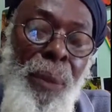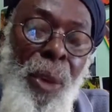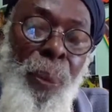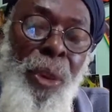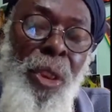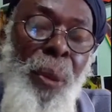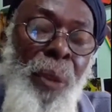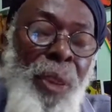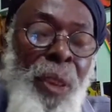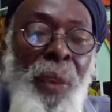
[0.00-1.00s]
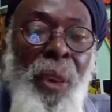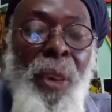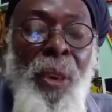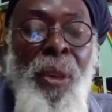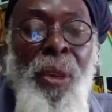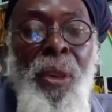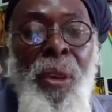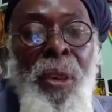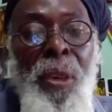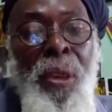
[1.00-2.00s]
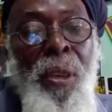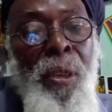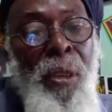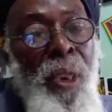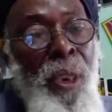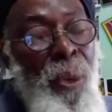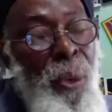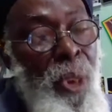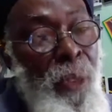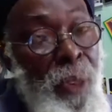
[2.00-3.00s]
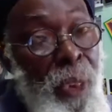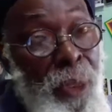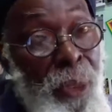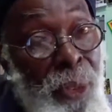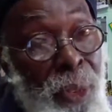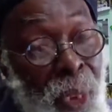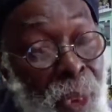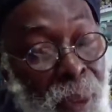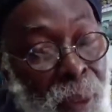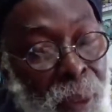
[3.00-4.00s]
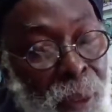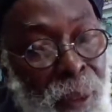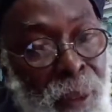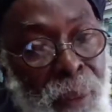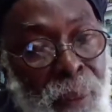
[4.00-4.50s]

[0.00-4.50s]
So the principle of Rastafari, right, code of conduct stands.